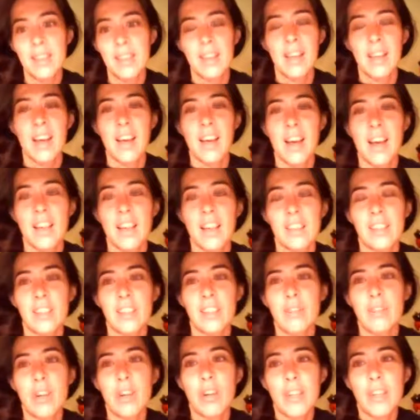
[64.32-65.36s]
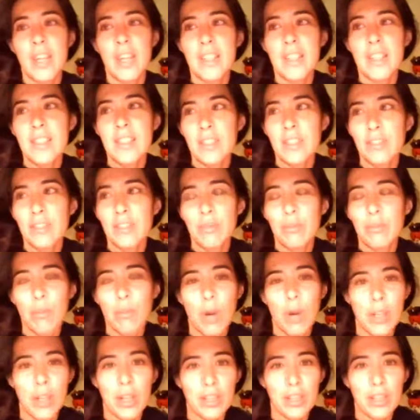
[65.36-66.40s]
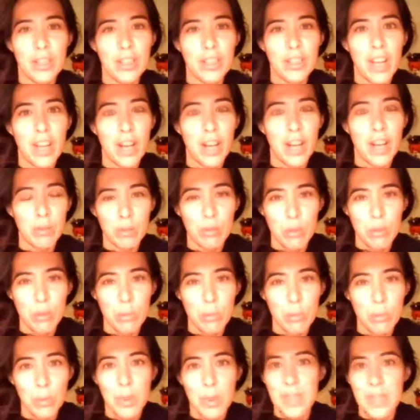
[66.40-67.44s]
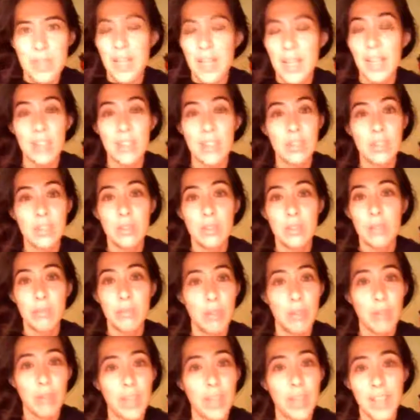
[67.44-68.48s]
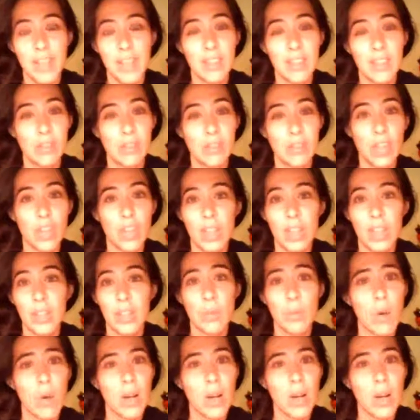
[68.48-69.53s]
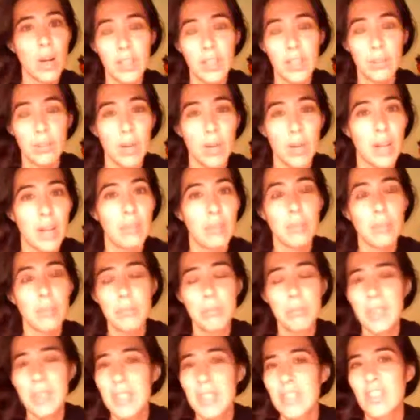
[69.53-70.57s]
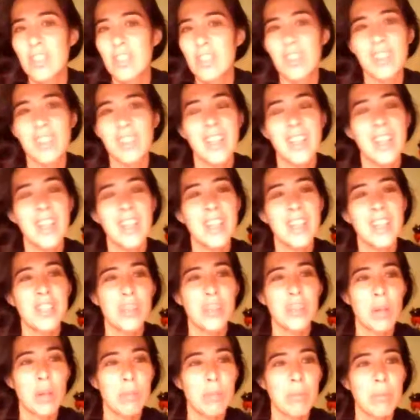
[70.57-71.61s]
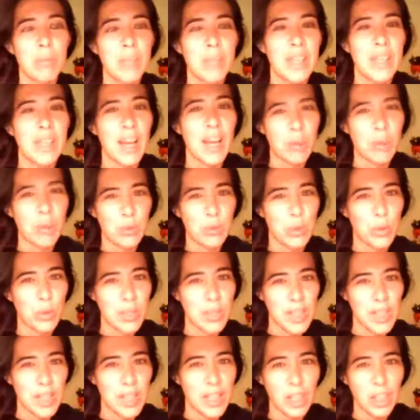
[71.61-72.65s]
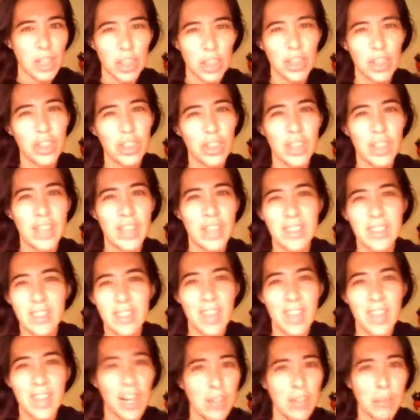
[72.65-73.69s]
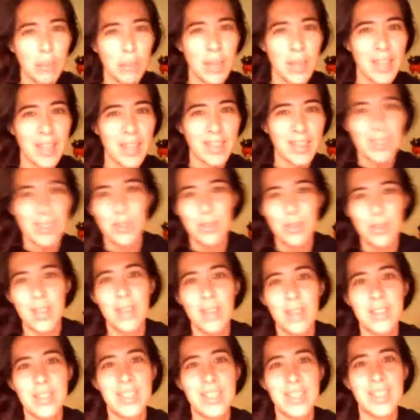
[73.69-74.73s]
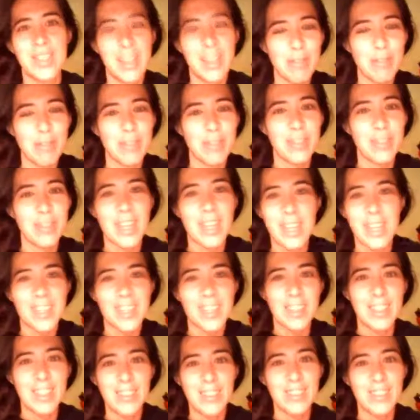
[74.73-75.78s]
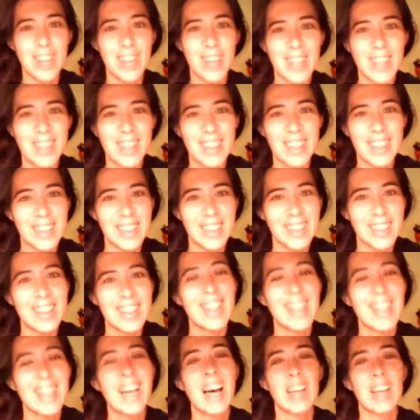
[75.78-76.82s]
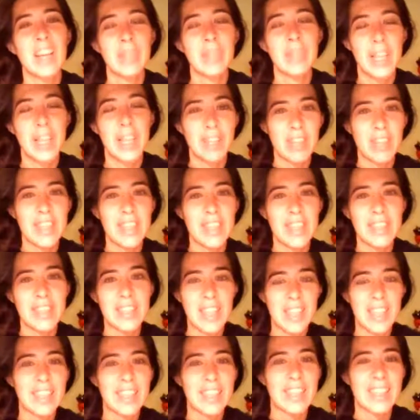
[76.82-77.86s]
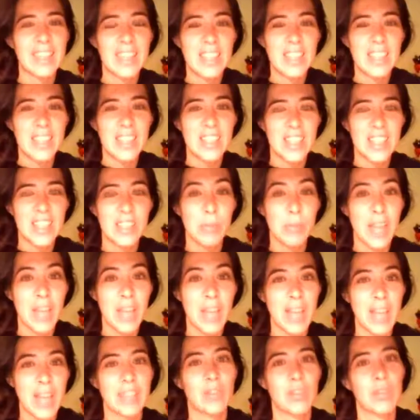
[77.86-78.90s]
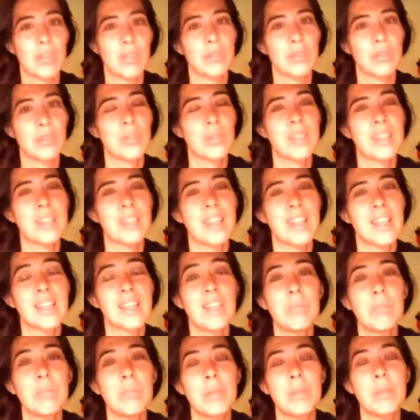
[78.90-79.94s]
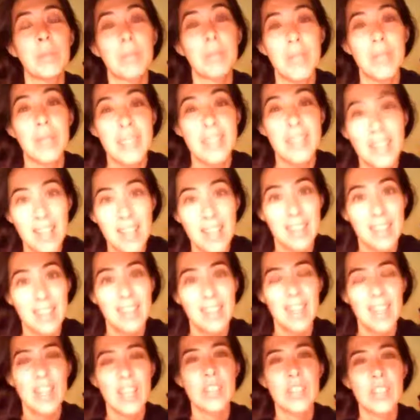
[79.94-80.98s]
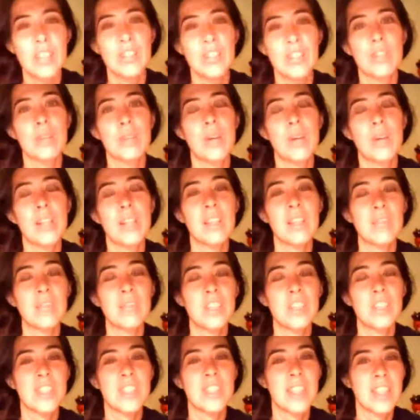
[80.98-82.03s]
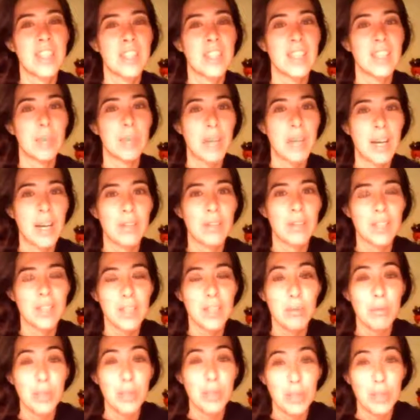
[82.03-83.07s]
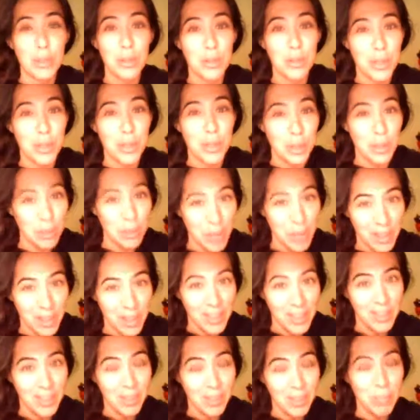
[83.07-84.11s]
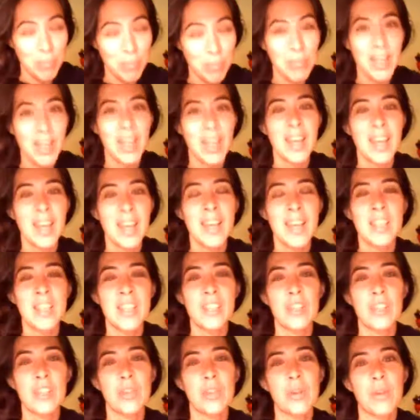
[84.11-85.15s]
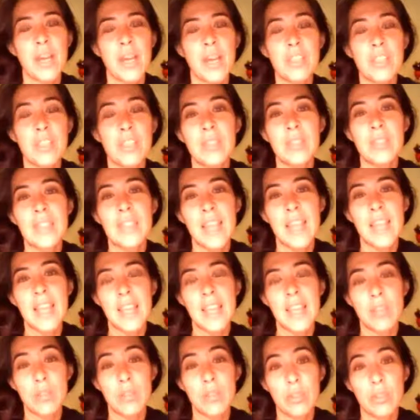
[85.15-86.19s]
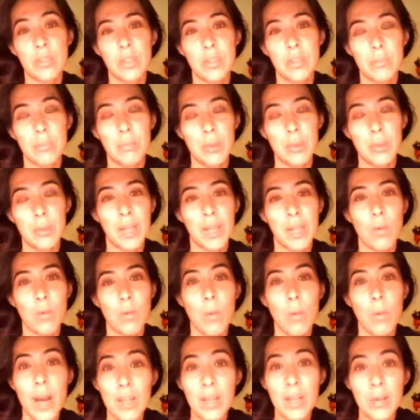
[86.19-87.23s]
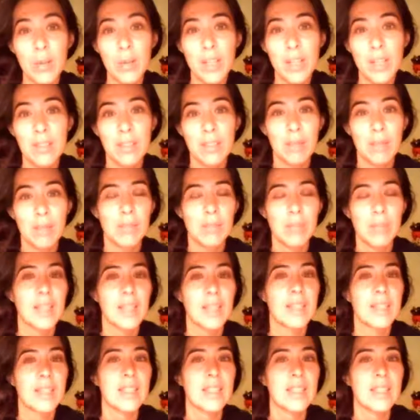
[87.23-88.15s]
I love all kinds of water outdoor sports. I also love running, jogging, walking around the beach. And so I'm a really outdoors kind of girl. I did an Ironman in 2011, if that kind of gives you an idea. I'm kind of athletic and I just like to be active outdoors, and I love being with my son. So I love just taking him out. Today we're going to go to the aquarium. So I do these hangouts early in the morning. Why do I do them? Because